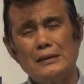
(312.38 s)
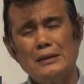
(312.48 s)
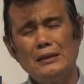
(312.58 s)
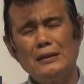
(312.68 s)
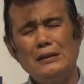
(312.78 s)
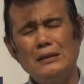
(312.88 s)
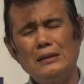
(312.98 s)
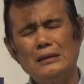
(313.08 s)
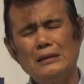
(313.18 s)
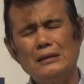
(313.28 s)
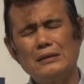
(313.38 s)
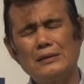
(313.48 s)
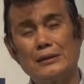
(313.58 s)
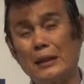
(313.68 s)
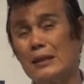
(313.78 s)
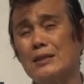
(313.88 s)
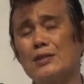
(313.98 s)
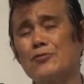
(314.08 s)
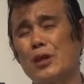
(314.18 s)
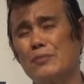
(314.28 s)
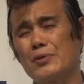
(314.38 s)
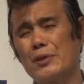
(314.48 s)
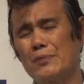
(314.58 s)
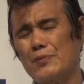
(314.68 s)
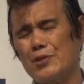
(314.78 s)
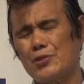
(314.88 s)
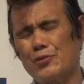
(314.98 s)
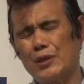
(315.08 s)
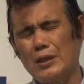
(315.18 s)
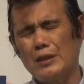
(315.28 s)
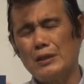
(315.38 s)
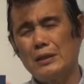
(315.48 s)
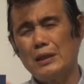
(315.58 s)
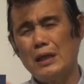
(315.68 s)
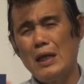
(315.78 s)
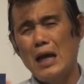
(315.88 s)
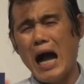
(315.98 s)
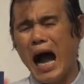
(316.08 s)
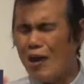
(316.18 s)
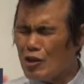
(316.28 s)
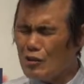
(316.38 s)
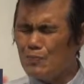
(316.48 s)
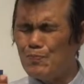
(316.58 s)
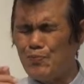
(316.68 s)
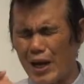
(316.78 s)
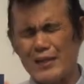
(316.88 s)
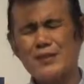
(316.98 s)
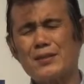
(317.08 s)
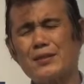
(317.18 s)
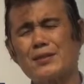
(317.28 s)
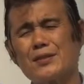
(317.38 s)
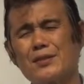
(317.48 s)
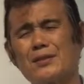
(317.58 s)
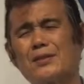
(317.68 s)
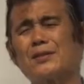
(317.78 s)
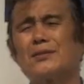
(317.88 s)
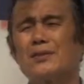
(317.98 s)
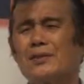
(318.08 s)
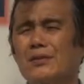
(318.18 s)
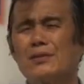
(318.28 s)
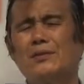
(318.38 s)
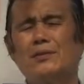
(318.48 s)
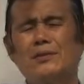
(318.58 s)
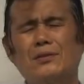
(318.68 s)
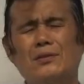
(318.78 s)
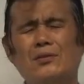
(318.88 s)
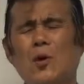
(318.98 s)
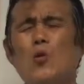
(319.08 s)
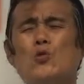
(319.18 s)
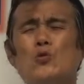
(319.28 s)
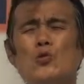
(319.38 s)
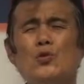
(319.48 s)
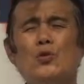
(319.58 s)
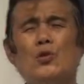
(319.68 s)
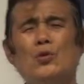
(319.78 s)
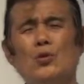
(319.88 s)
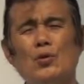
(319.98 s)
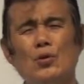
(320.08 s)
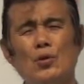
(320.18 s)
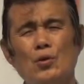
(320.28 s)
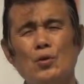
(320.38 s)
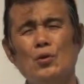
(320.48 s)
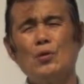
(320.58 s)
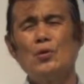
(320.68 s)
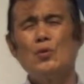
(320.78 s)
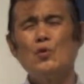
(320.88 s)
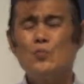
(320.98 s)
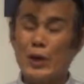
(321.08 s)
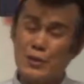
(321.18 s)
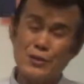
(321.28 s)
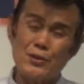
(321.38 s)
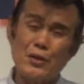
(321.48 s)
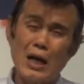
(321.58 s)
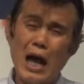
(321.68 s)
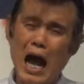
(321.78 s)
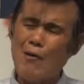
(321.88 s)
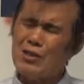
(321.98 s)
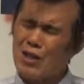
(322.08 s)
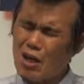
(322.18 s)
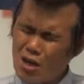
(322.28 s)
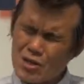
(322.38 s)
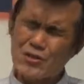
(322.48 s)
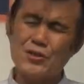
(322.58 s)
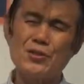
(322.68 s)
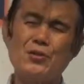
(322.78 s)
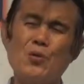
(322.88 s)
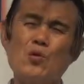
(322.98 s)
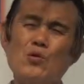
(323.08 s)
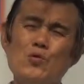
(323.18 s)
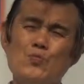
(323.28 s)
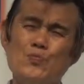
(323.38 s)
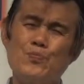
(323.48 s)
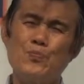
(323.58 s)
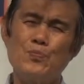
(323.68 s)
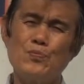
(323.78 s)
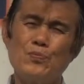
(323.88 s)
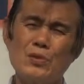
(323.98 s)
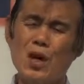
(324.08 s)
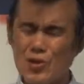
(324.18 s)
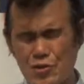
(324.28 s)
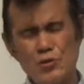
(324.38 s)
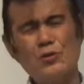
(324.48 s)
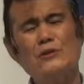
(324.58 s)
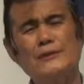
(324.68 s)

He, uh, Genesis 12, chapter 3. I'll bless those who bless you. I'll curse those who curse you.